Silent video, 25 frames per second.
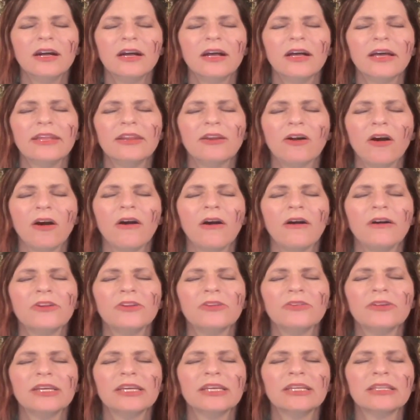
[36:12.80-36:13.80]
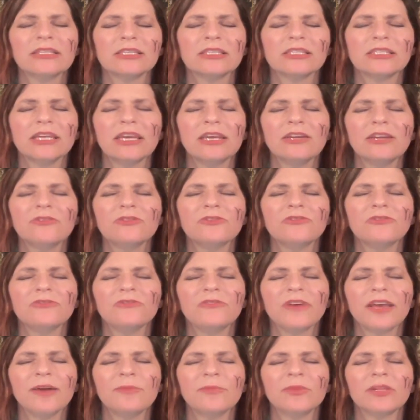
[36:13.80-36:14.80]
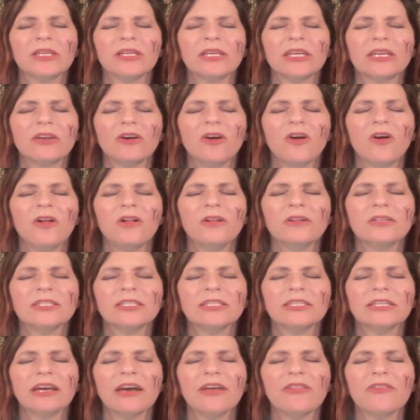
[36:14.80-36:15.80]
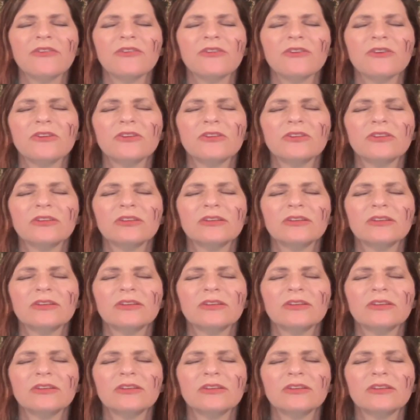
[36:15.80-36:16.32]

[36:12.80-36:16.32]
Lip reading: And honoring the sacred family all together,